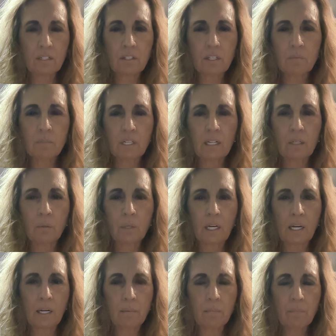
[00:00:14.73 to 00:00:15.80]
It seems like when
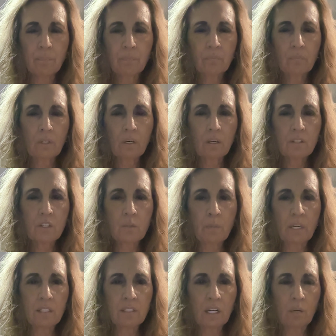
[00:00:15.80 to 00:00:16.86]
I
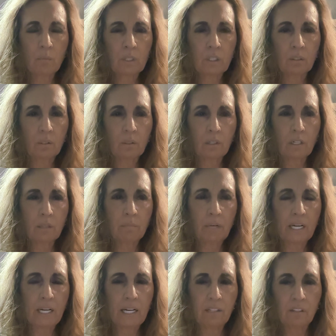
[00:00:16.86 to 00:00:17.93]
spend time with the Lord,
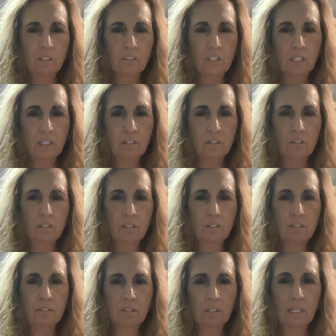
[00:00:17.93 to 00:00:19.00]
my energy is
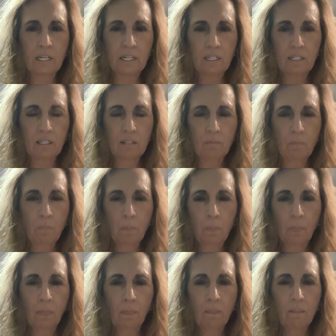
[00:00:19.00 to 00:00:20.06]
just like
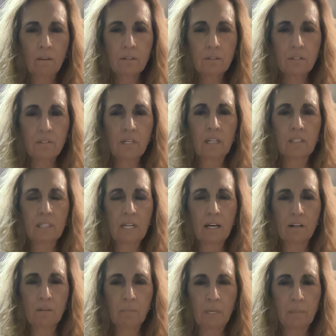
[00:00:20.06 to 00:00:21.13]
sucked
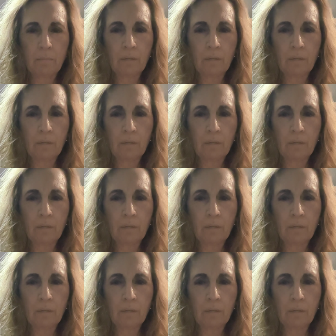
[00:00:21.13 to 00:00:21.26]
out of me.